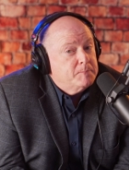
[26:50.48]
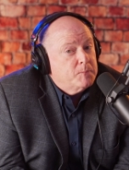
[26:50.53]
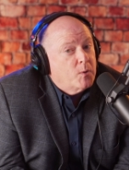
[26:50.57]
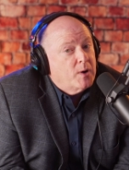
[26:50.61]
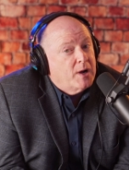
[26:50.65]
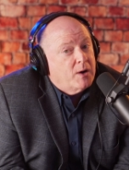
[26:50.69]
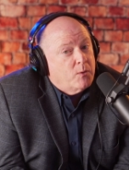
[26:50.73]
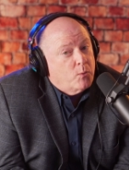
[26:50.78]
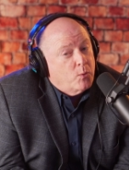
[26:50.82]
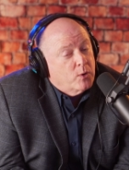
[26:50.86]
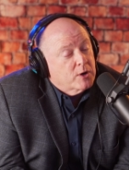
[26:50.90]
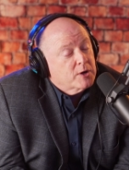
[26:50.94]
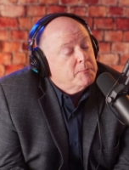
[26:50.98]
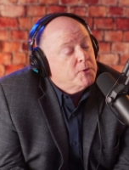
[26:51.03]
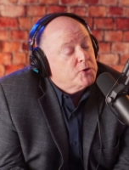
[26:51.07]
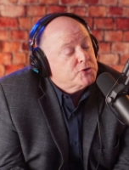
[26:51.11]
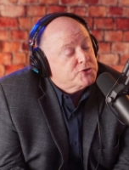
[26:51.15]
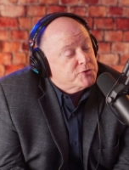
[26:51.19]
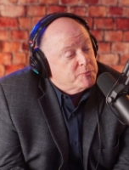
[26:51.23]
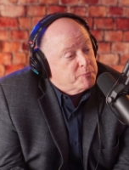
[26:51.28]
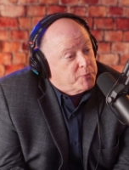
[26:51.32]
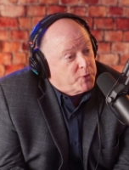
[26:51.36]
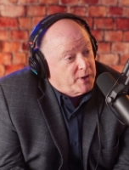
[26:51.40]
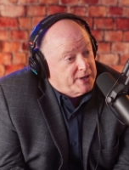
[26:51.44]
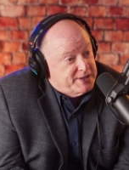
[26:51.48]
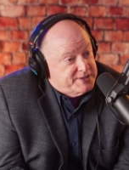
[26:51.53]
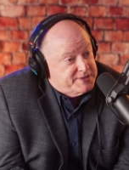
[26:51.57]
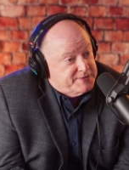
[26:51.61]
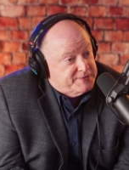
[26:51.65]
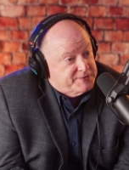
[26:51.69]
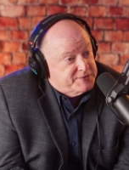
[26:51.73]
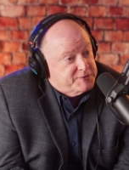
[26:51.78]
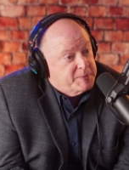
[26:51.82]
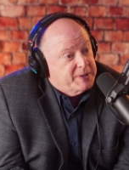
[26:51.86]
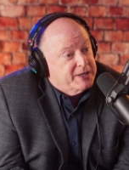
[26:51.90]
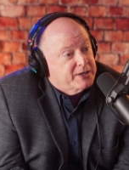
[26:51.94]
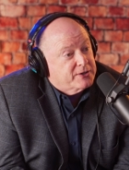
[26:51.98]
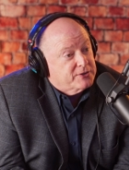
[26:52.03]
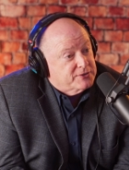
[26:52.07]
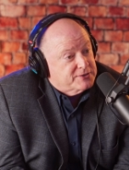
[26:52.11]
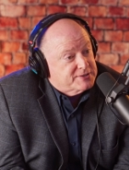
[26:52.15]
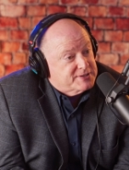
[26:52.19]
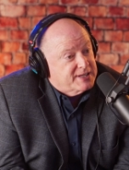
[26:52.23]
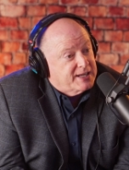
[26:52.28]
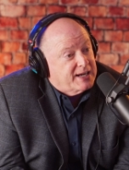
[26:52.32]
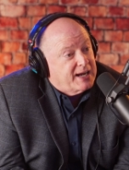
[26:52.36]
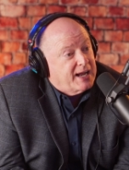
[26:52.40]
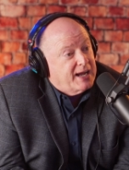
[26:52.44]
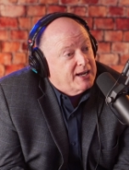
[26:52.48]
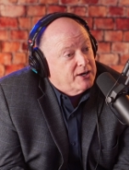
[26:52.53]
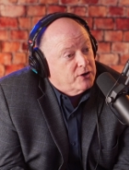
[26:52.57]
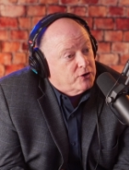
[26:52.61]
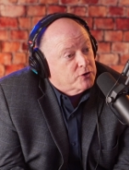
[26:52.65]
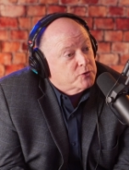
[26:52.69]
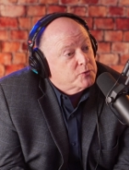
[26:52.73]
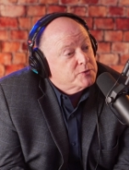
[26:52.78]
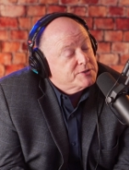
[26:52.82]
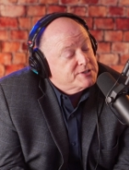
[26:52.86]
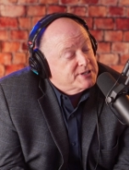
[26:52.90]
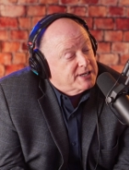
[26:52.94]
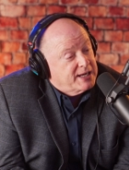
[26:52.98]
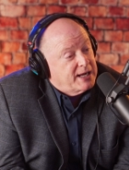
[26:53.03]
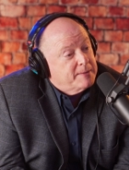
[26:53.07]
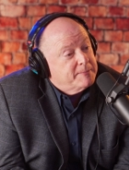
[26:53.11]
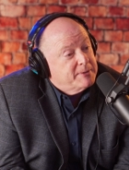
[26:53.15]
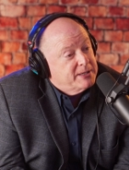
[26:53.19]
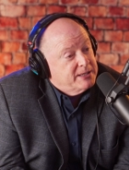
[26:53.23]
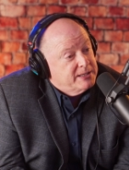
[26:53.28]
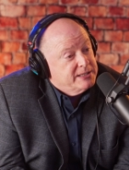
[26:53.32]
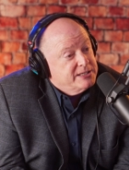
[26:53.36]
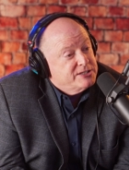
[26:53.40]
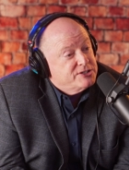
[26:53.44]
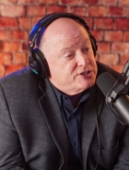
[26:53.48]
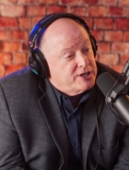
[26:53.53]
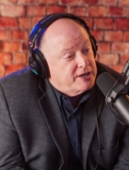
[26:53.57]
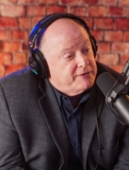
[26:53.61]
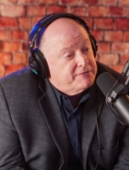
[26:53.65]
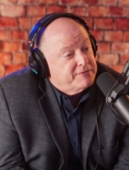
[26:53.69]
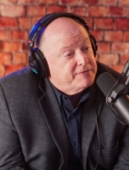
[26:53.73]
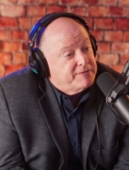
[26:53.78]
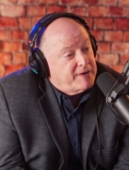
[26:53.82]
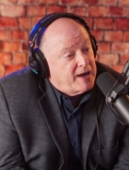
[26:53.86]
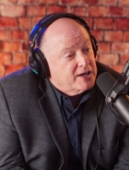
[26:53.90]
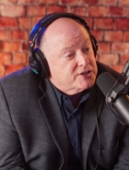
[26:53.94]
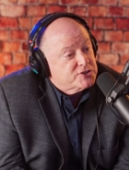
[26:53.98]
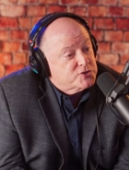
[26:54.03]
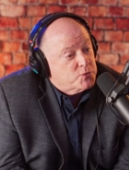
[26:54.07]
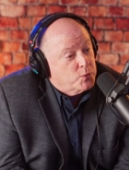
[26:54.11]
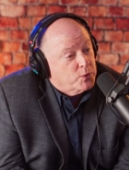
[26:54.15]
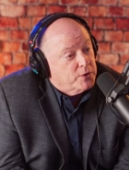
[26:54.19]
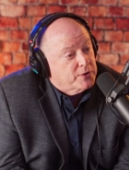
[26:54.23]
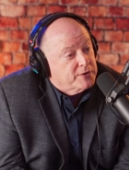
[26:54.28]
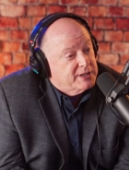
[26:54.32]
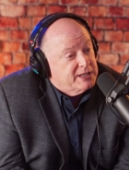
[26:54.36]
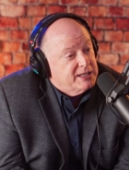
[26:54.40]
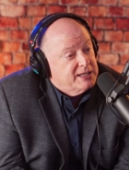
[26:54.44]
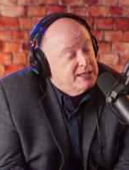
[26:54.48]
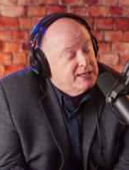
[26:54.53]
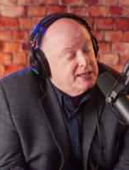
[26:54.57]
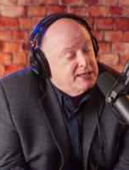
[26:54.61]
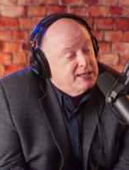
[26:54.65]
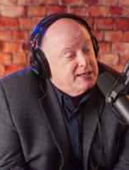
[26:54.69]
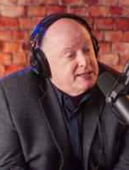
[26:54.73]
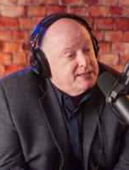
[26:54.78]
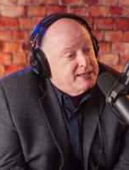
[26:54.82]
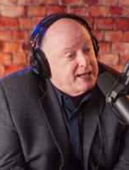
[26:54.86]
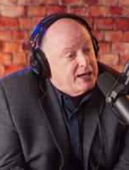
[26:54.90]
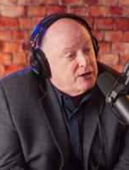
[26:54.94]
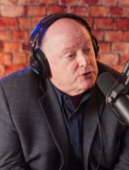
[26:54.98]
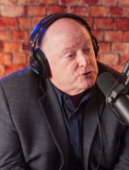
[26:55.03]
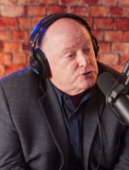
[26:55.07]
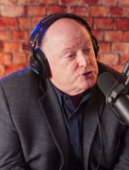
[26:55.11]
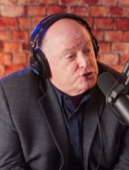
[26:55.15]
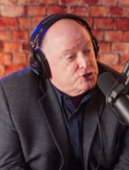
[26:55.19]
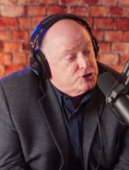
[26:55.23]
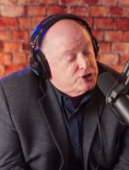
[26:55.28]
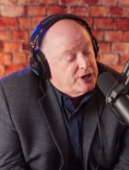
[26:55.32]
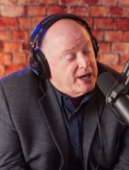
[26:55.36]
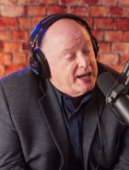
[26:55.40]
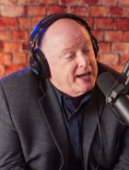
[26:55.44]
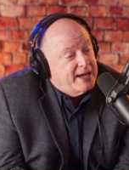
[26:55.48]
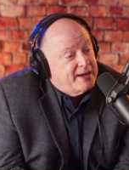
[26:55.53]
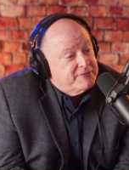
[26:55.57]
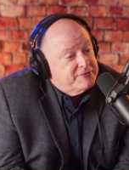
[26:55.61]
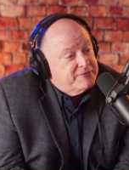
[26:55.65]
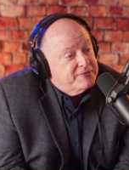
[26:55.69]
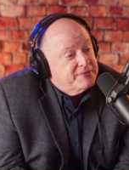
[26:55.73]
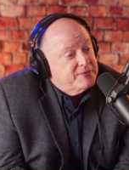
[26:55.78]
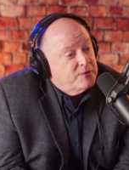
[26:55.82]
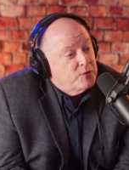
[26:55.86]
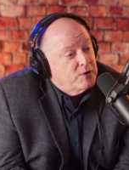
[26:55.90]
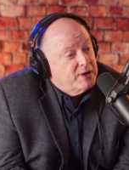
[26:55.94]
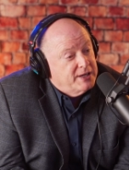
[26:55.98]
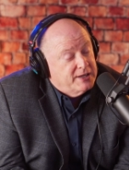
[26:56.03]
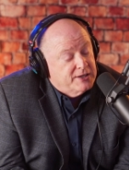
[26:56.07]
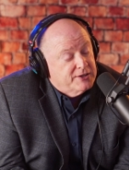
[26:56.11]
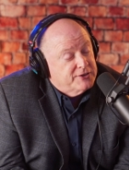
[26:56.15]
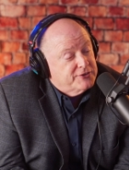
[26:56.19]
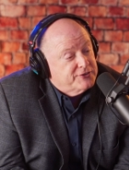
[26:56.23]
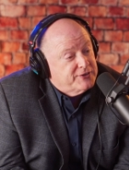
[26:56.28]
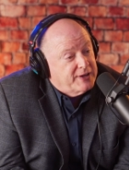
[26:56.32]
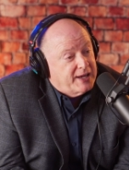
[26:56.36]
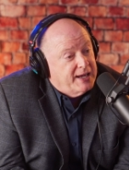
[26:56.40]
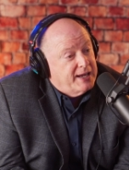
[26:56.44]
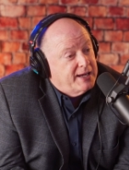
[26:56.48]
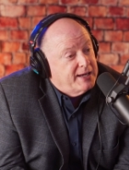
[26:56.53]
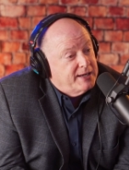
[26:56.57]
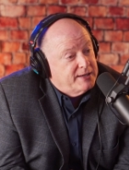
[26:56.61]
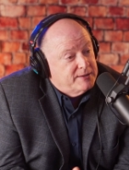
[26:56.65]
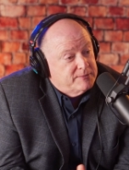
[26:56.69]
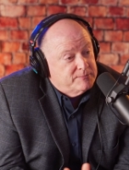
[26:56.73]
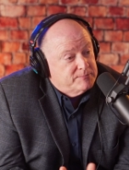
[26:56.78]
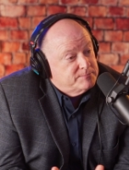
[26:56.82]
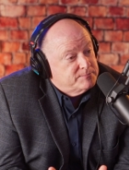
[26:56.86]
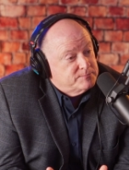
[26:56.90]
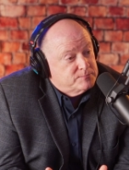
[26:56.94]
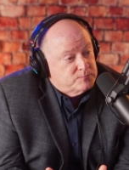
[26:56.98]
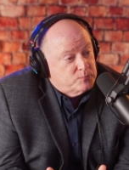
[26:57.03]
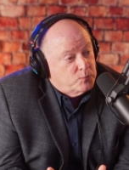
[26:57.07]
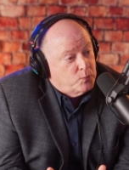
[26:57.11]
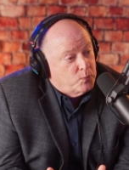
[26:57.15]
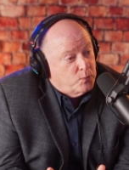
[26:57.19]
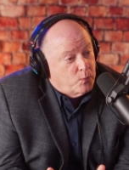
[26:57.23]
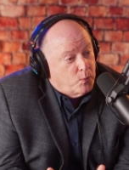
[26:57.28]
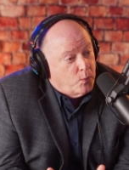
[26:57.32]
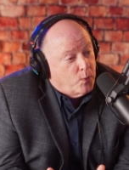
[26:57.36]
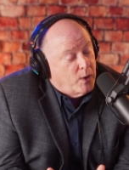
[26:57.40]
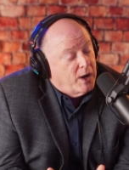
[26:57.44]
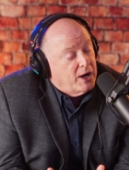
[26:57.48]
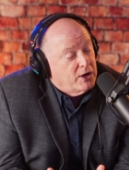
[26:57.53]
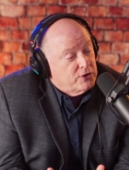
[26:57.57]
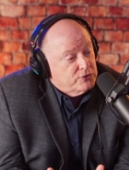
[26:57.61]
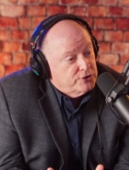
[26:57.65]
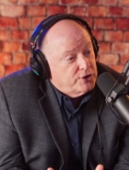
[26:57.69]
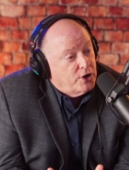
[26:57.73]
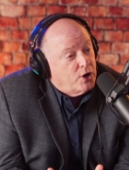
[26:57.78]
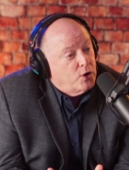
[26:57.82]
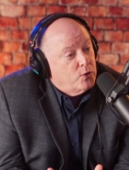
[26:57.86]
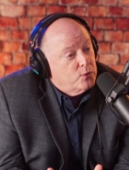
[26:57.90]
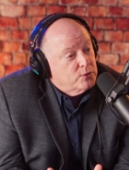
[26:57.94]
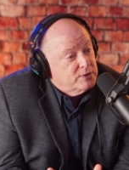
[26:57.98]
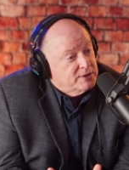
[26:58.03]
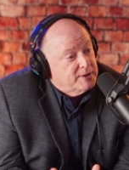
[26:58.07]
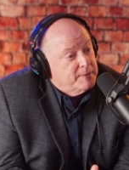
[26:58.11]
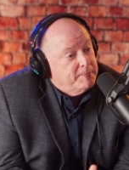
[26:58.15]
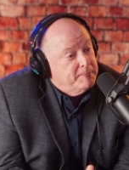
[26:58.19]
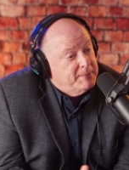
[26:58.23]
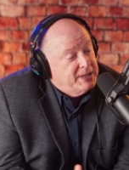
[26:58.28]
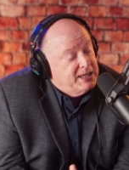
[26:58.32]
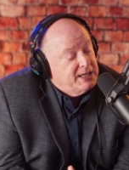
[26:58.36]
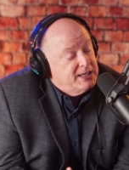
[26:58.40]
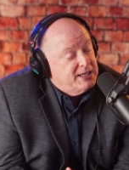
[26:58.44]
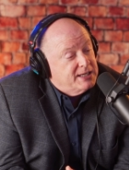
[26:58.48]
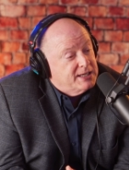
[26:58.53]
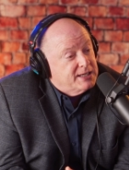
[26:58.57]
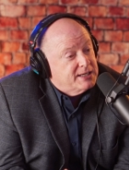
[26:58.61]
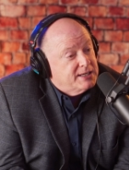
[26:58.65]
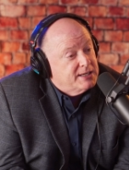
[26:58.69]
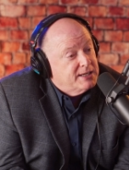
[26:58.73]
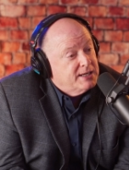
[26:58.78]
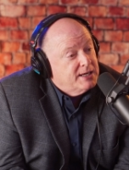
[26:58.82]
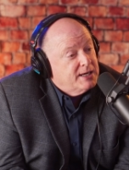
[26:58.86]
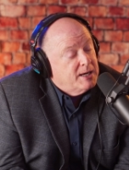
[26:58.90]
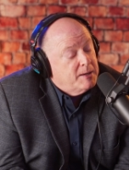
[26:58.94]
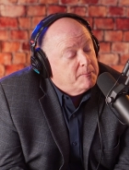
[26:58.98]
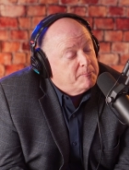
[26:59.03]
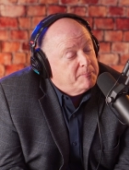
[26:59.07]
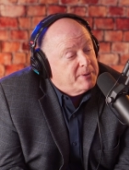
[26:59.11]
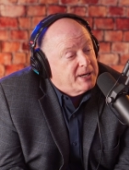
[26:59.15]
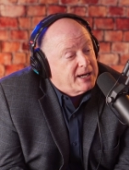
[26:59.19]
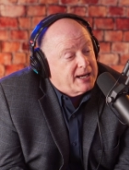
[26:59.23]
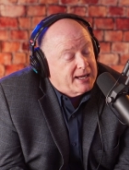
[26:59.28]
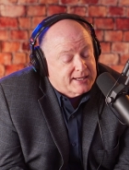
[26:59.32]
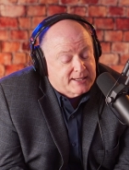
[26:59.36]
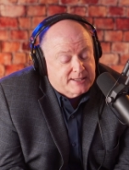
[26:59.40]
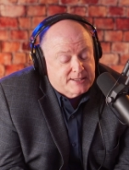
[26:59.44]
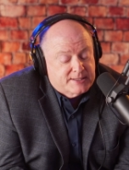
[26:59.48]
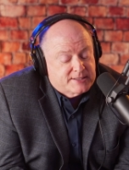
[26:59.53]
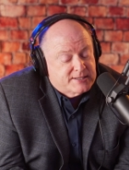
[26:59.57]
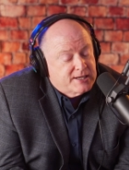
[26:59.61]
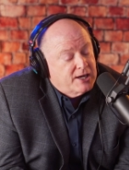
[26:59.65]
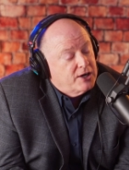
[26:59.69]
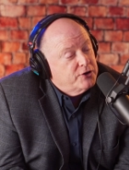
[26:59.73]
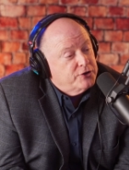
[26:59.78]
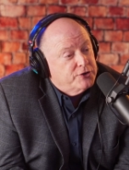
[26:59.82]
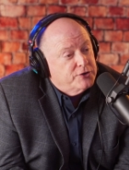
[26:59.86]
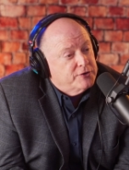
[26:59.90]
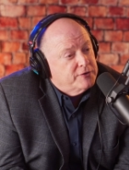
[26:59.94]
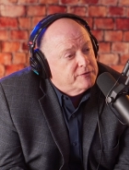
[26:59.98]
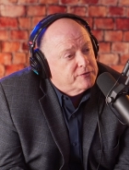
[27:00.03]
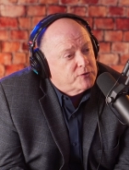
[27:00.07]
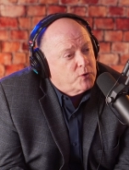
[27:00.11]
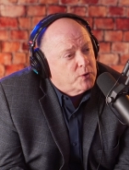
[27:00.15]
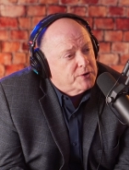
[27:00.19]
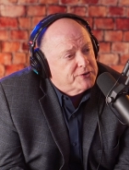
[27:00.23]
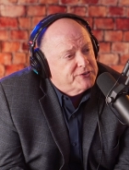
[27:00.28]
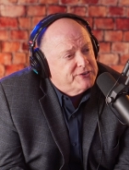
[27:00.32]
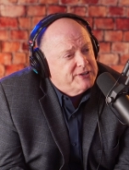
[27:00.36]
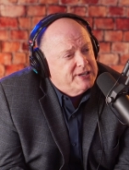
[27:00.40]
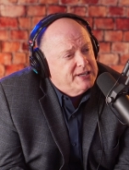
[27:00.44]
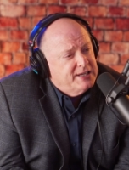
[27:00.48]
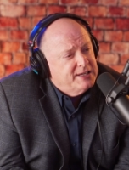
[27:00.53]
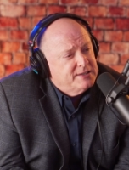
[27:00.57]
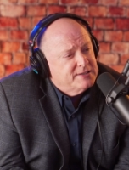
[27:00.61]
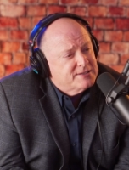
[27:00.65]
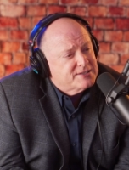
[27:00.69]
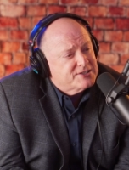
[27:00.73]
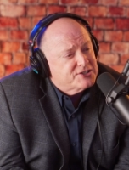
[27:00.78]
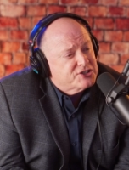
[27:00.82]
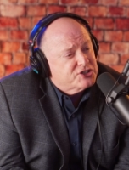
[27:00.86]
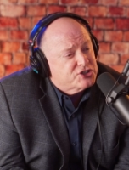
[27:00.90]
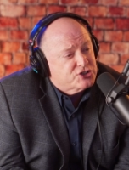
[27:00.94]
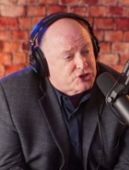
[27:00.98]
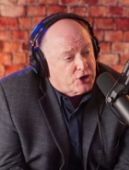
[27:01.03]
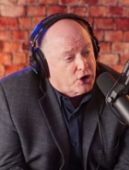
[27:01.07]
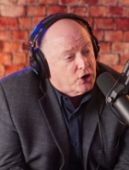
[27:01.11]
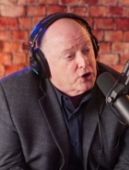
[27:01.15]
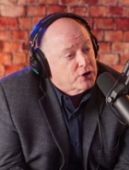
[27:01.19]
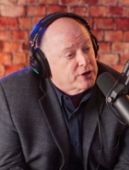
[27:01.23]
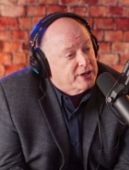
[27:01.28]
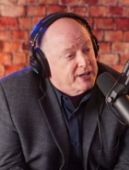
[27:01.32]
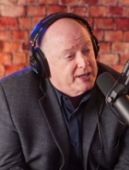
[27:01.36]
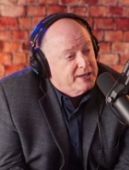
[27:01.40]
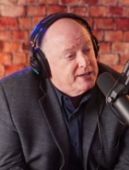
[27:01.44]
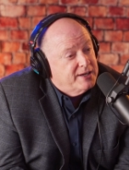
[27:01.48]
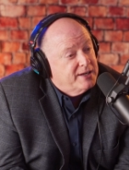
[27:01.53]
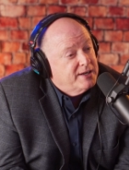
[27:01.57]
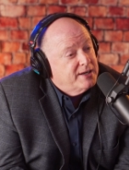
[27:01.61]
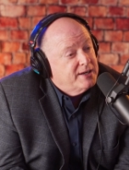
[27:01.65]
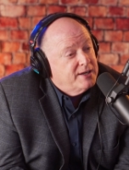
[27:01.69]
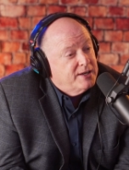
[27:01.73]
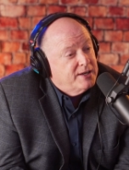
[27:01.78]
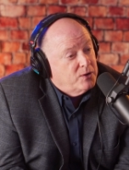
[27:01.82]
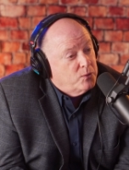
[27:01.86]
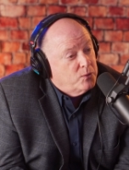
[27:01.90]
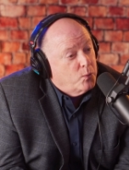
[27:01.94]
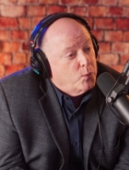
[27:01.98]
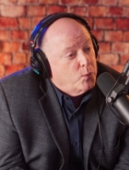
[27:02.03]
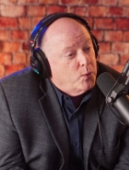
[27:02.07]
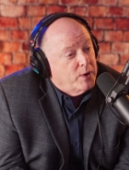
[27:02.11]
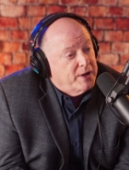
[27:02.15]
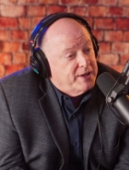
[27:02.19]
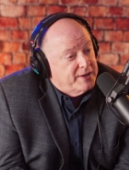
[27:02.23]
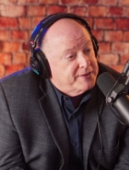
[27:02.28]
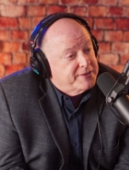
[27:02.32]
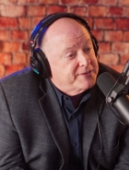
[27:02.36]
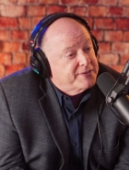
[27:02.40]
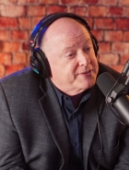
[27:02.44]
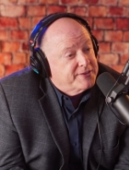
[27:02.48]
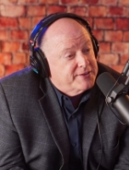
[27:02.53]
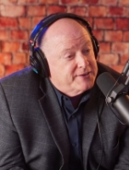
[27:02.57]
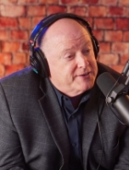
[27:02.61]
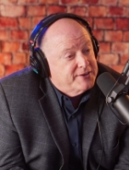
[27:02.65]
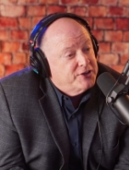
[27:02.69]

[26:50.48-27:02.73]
well, one of the most impressive speakers that I heard was a guy by the name of Jeff Foxworthy. Now Jeff is a well-known comedian, hmm. but I can tell you, of course, he started with